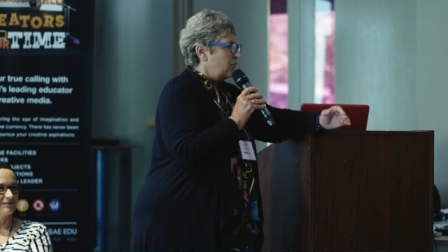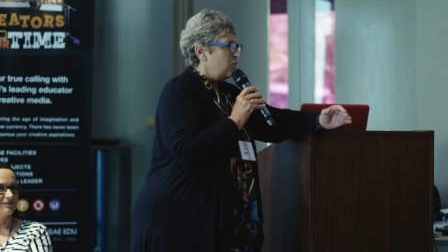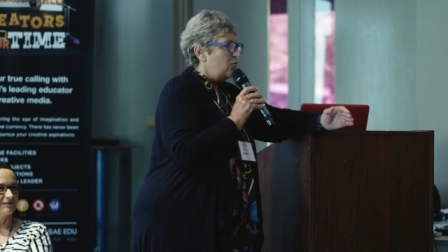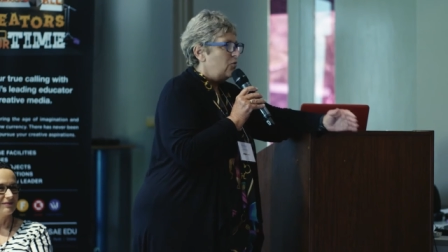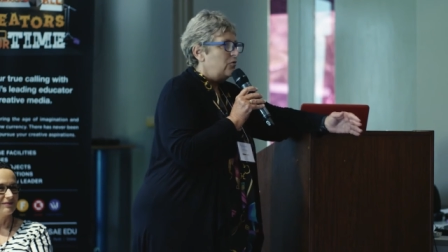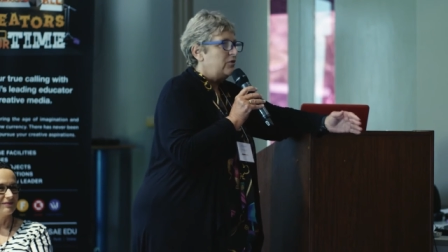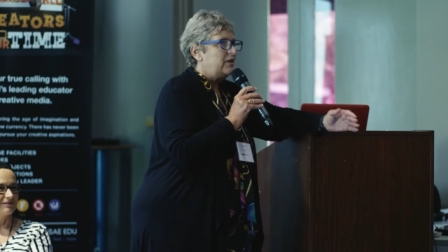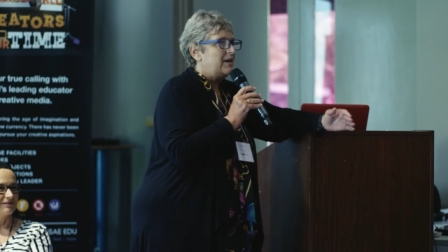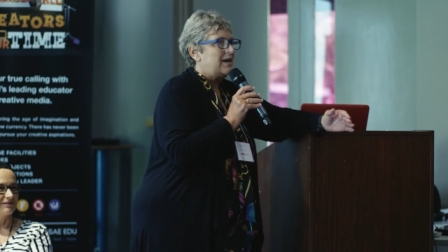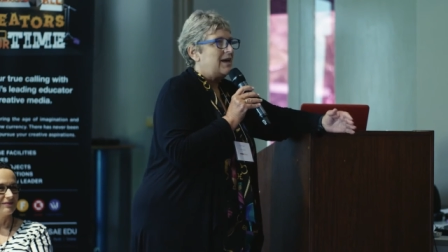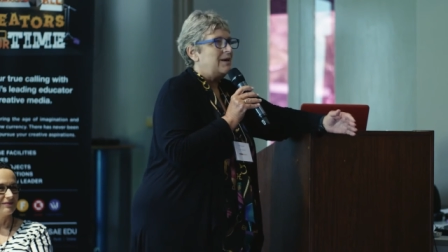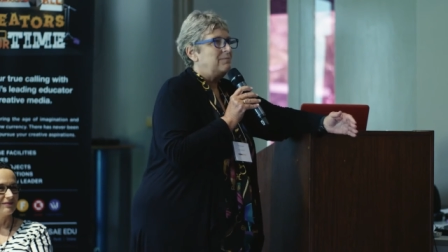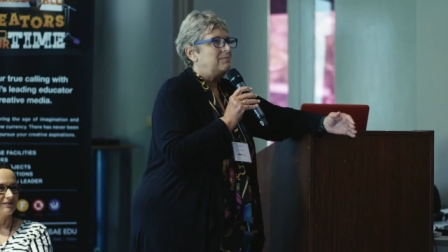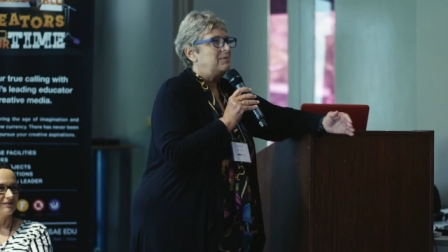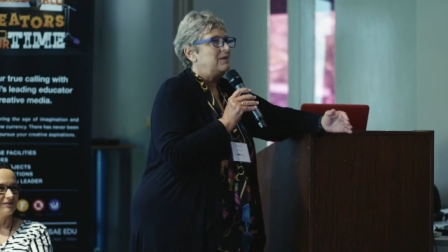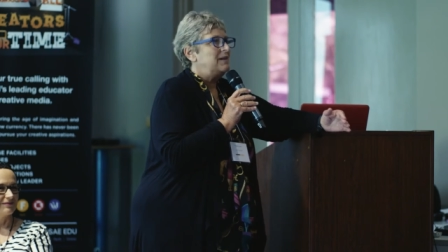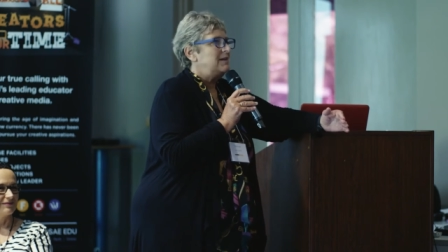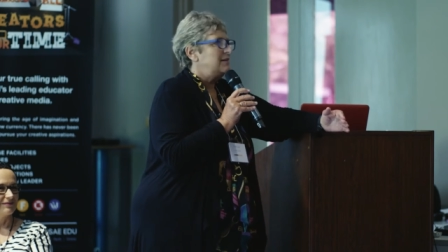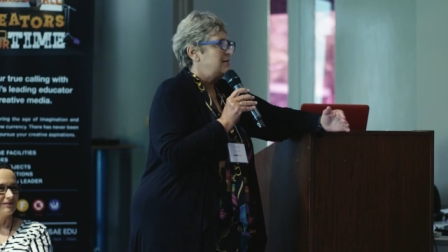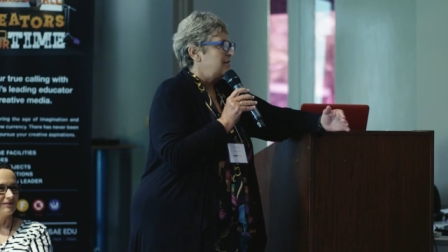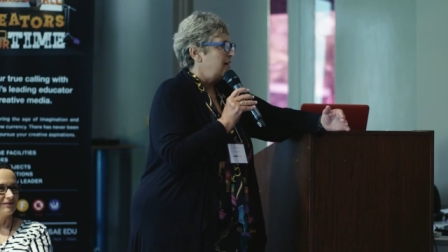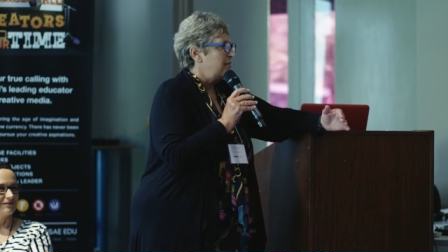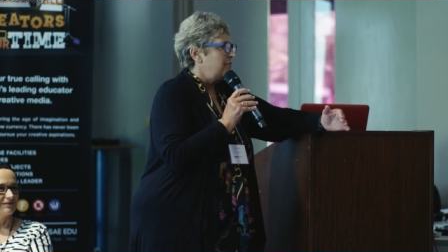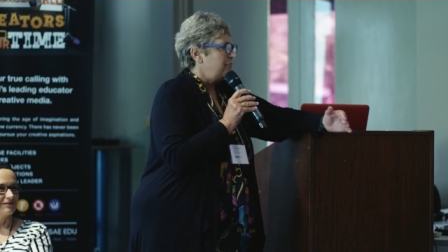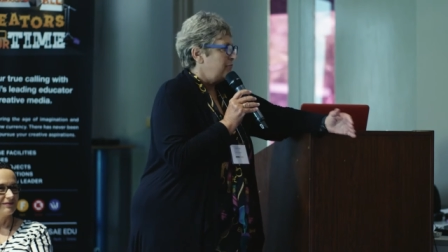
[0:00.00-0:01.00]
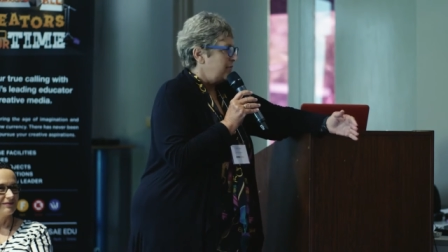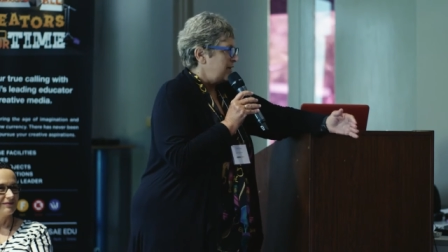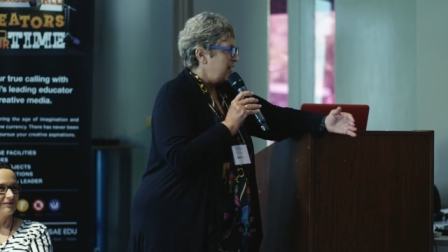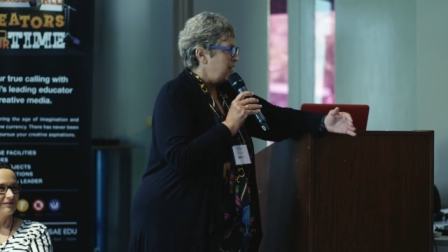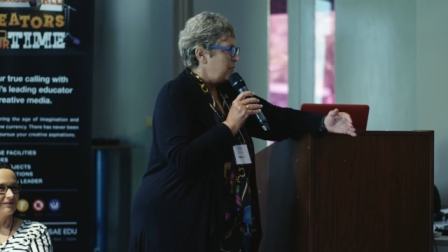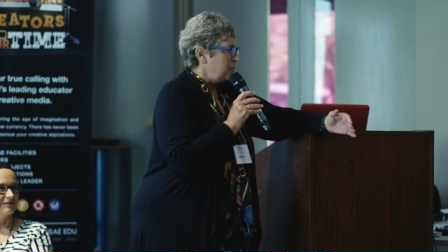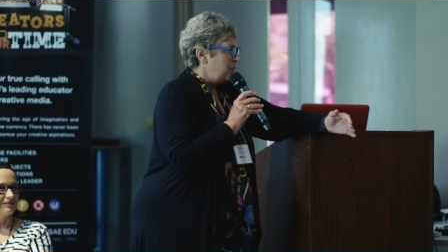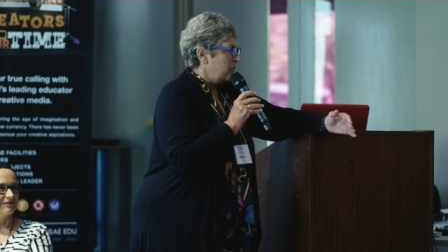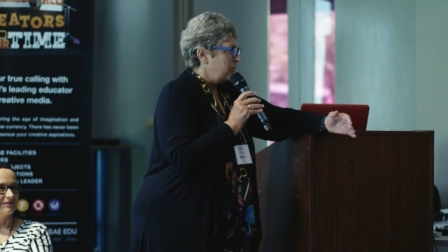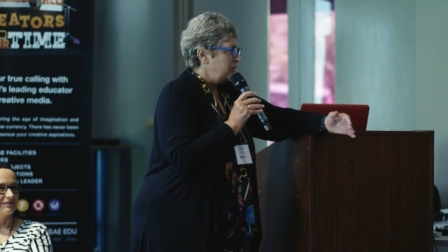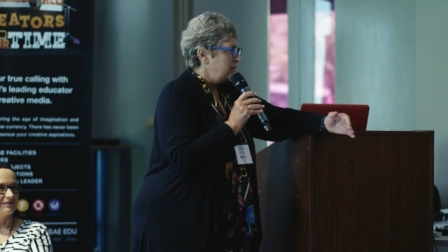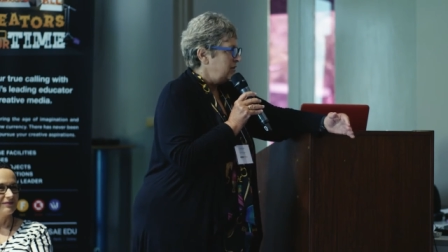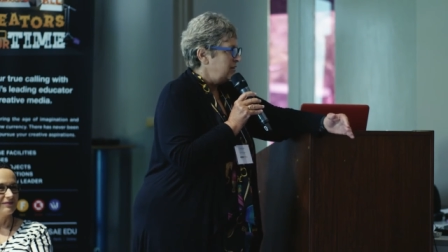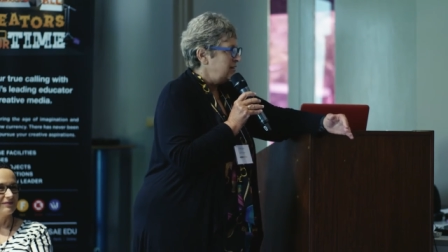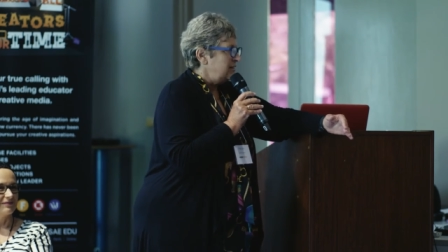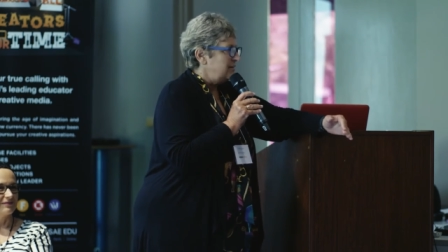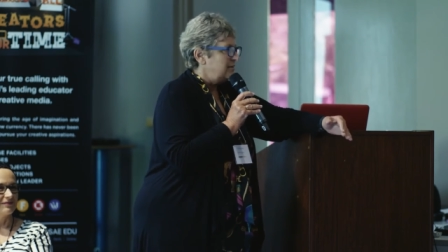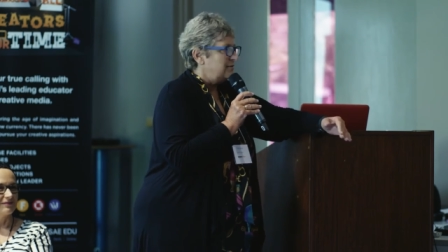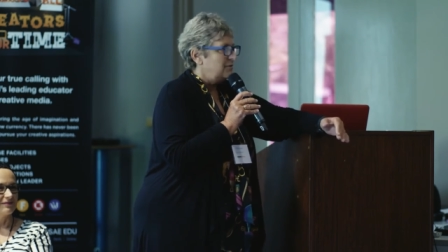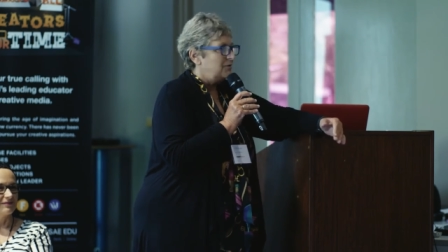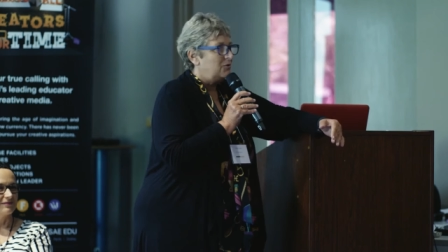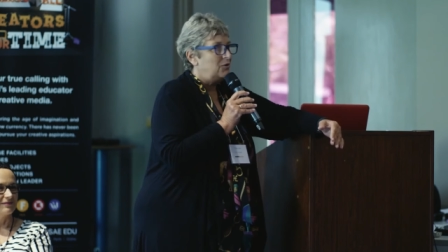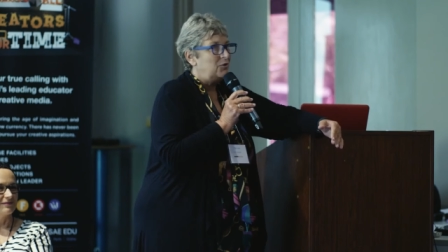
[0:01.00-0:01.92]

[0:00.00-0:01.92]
all the companies I really wanted,